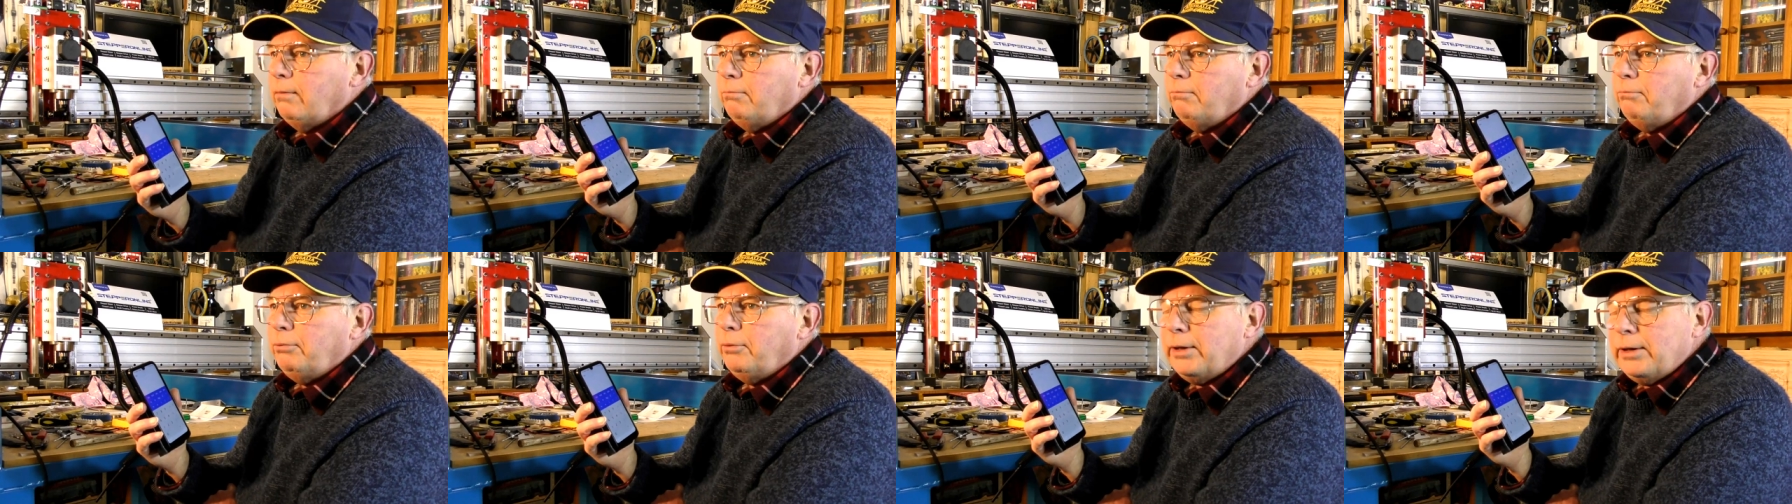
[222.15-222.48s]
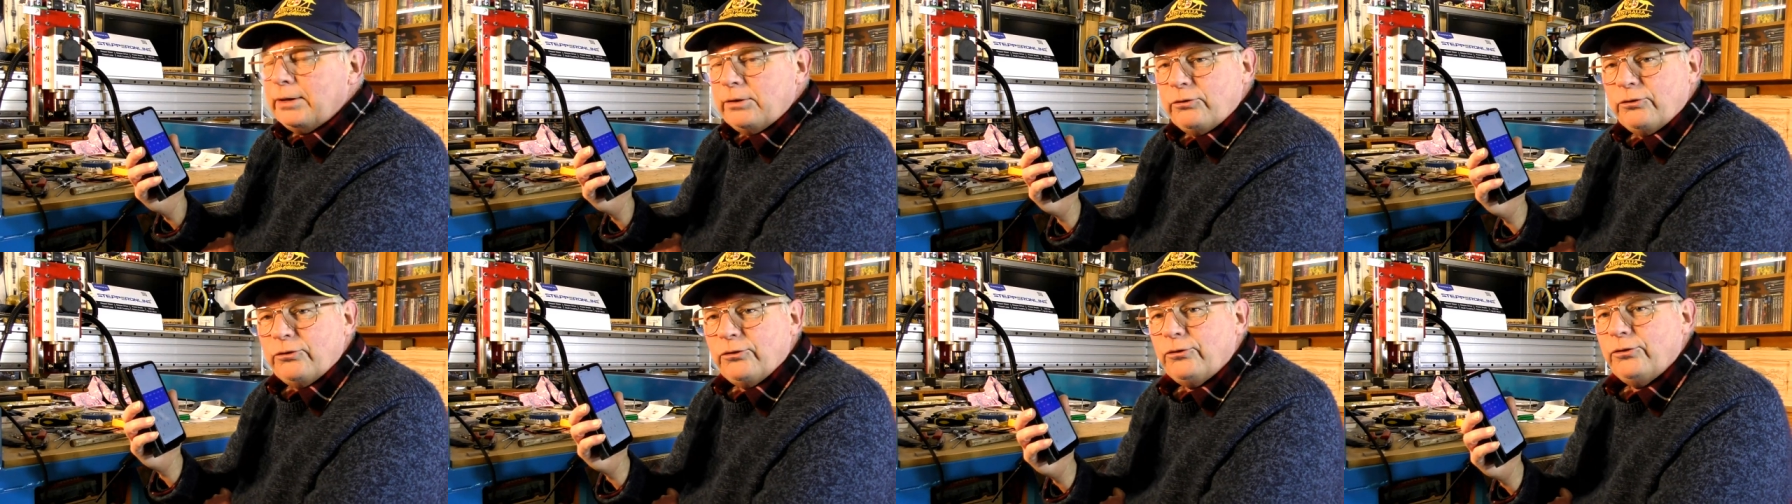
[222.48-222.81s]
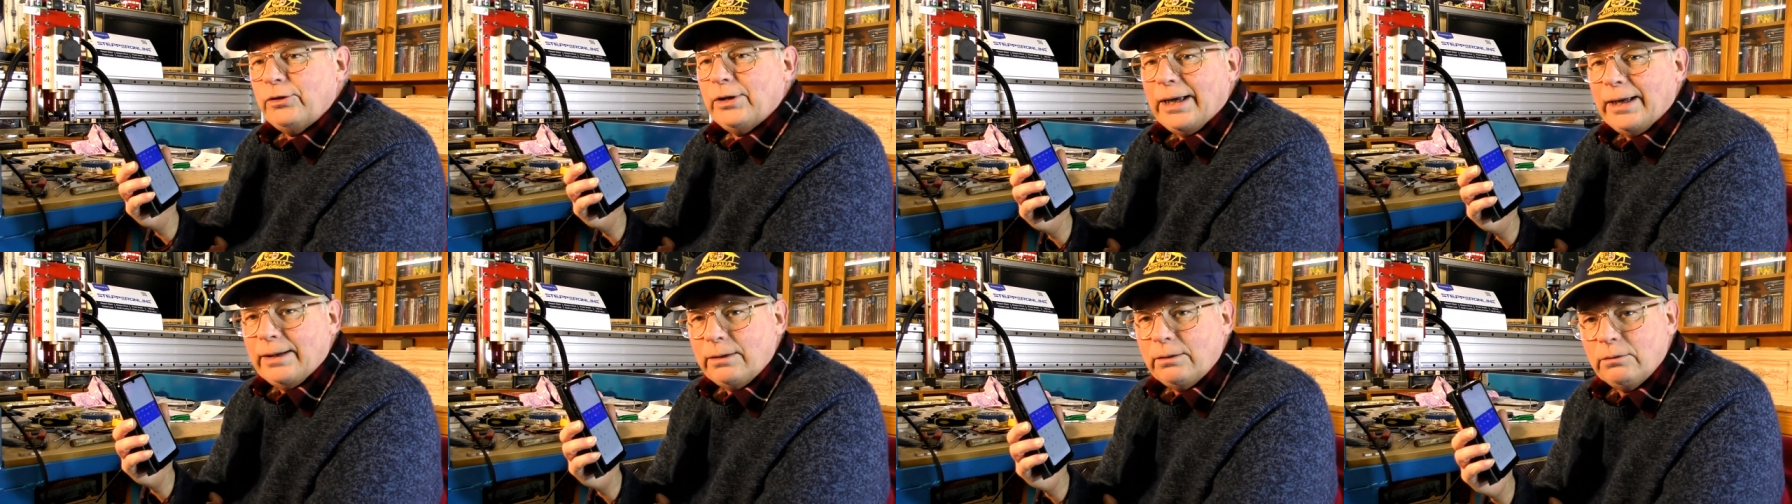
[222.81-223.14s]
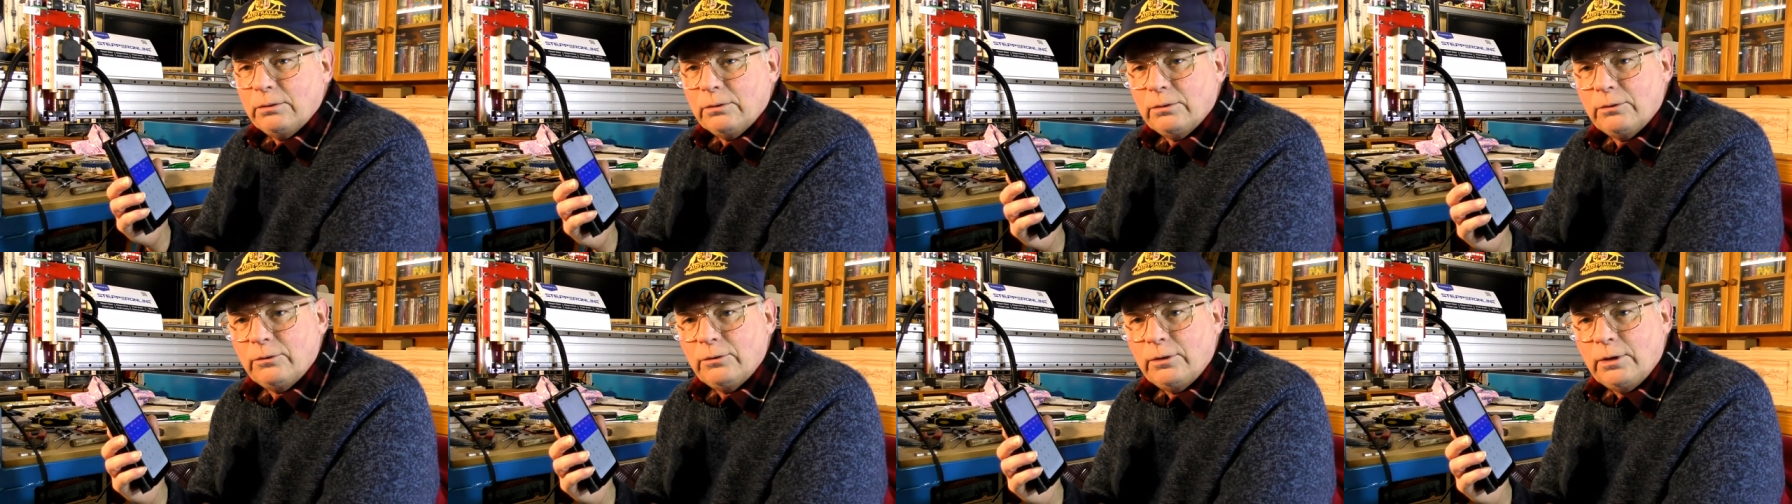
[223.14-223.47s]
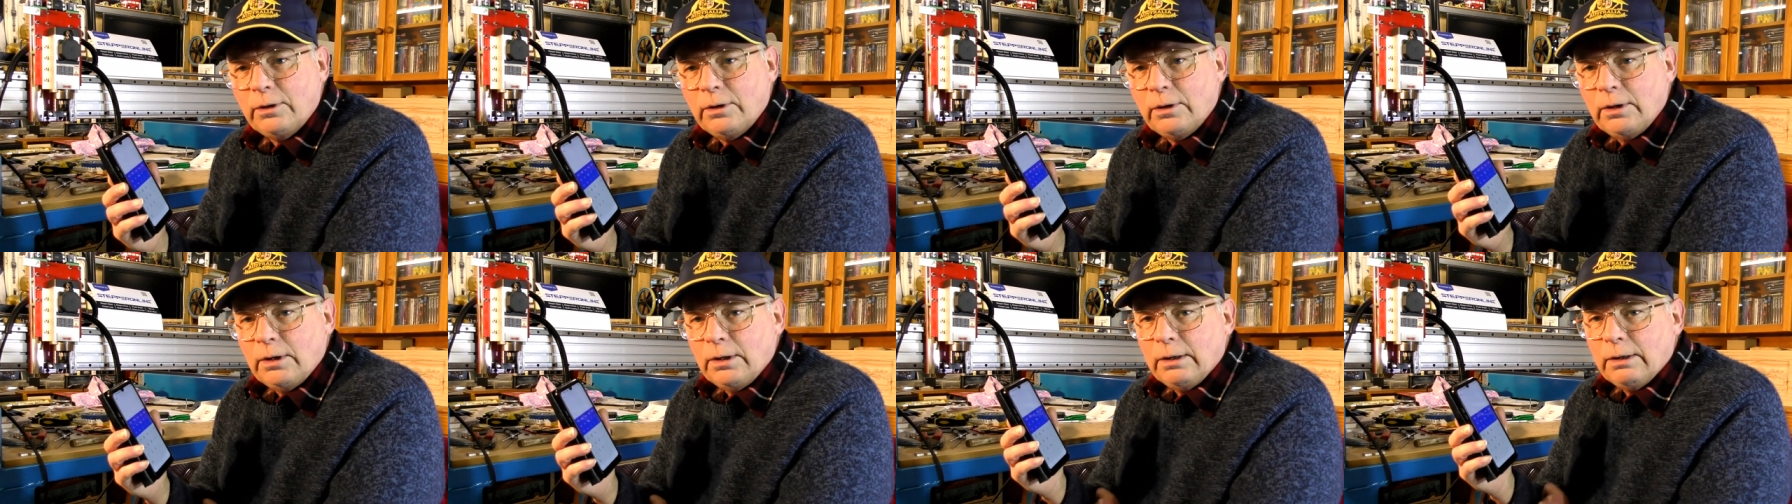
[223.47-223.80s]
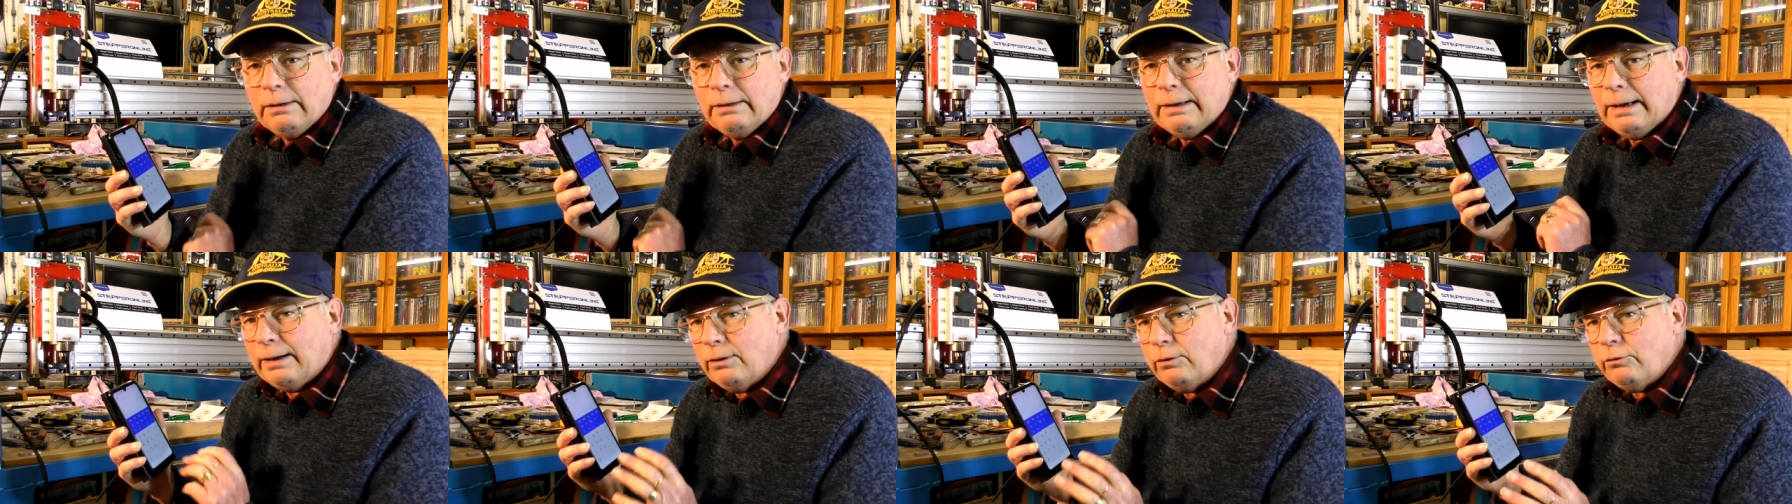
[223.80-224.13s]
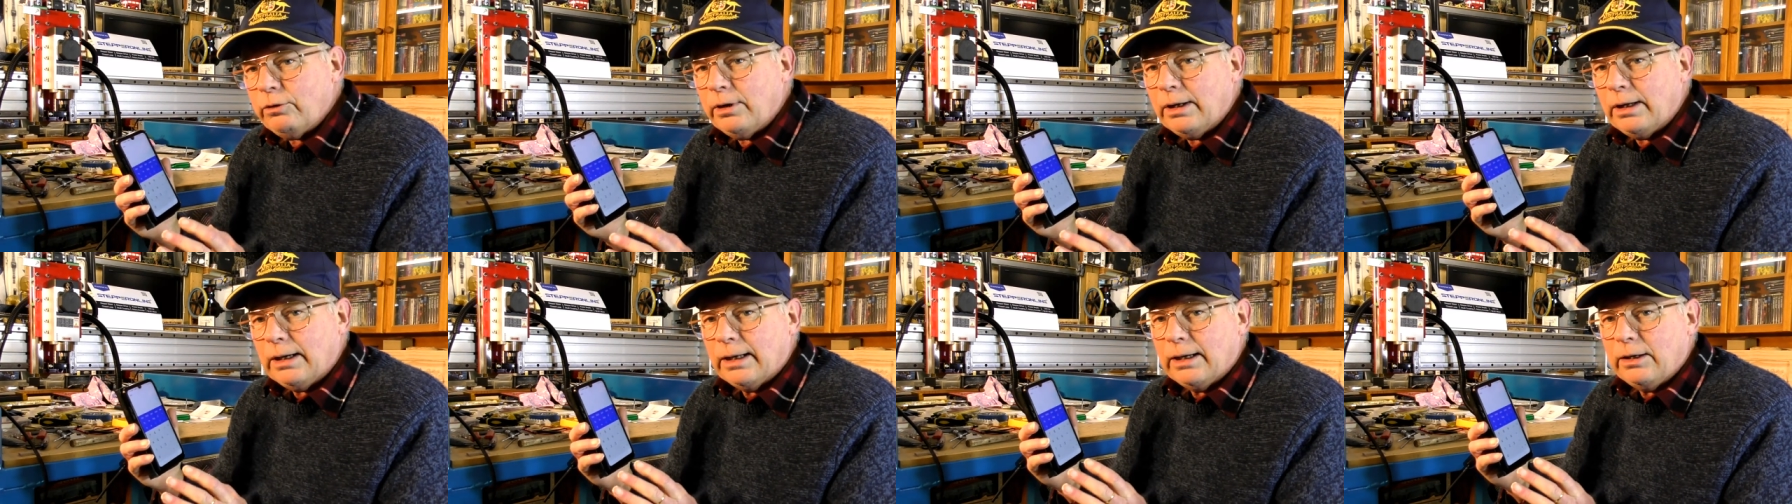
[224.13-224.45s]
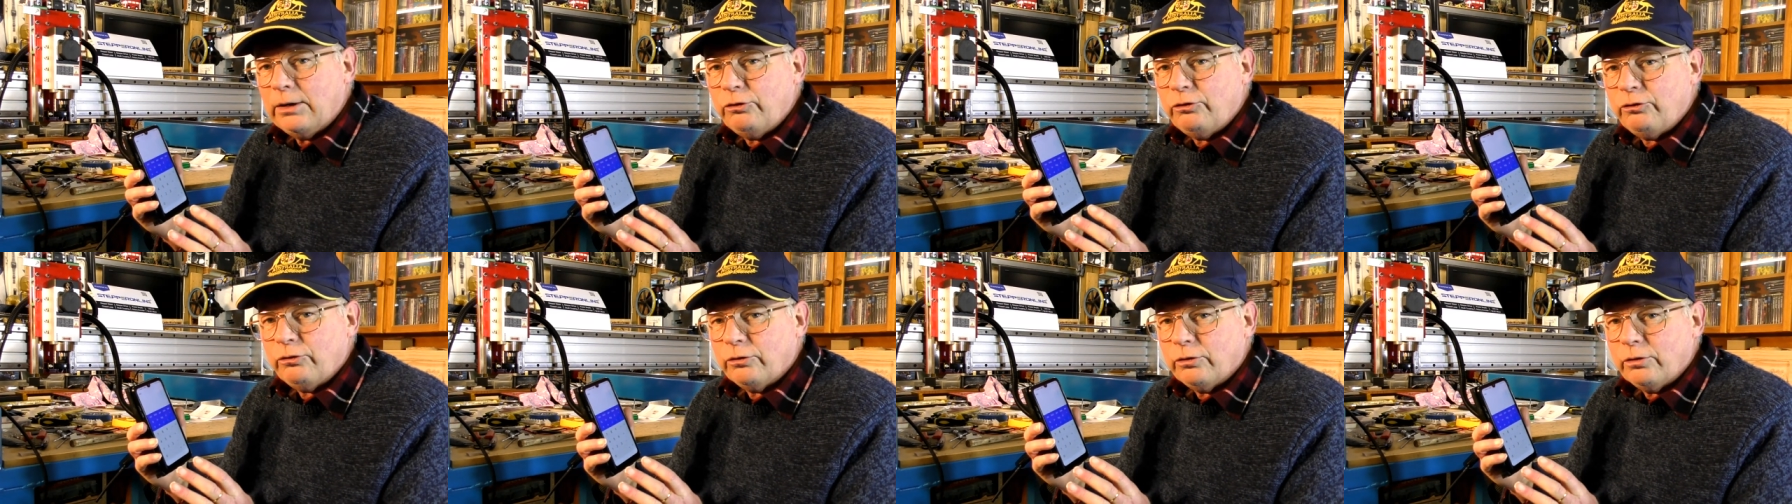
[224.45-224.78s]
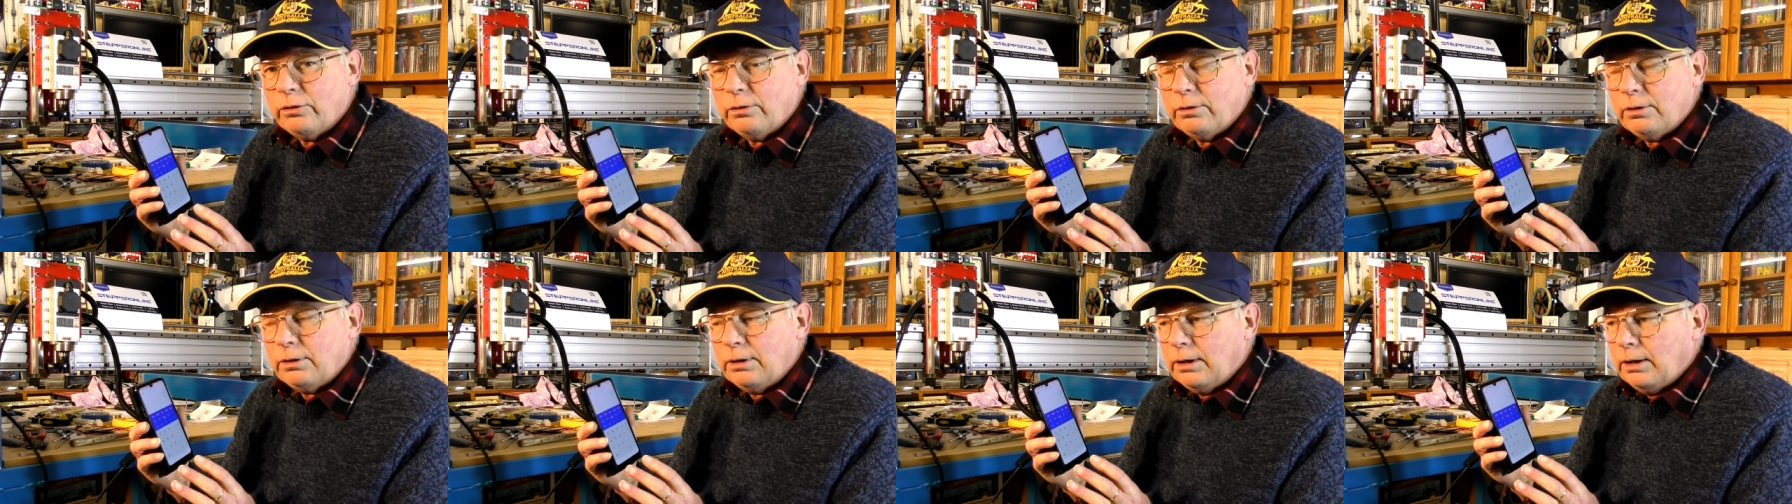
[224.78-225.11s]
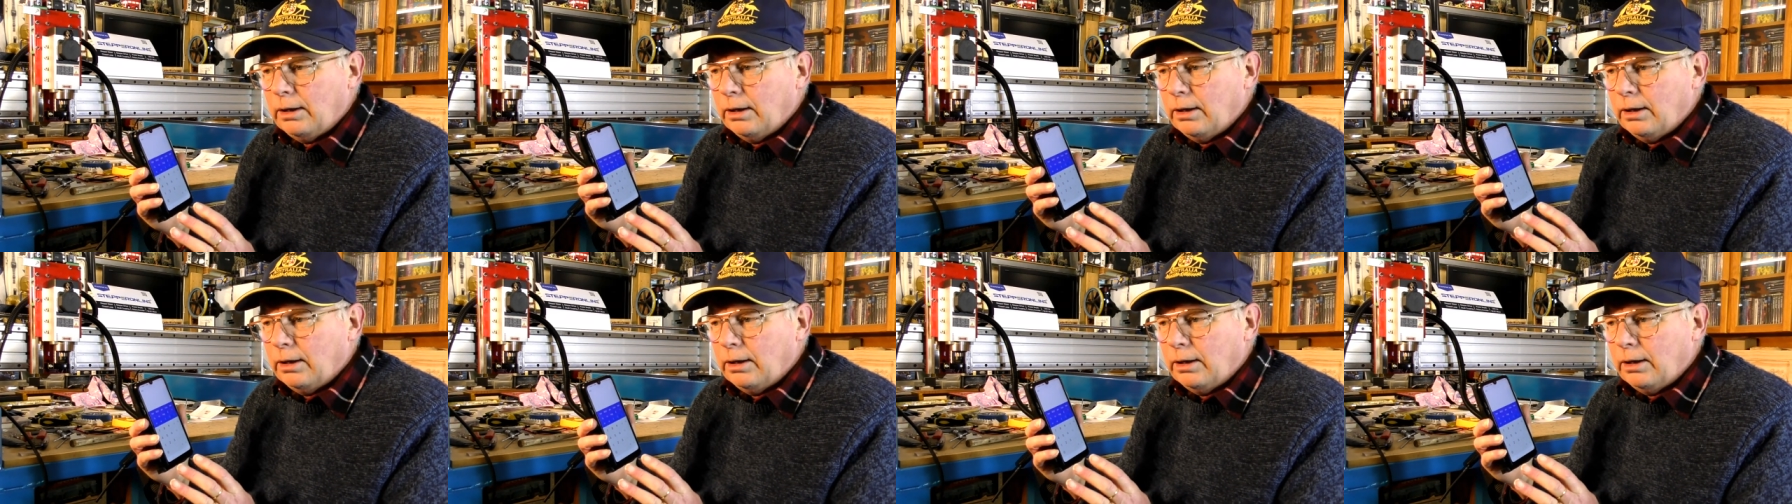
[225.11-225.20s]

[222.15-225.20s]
pretty standard calculation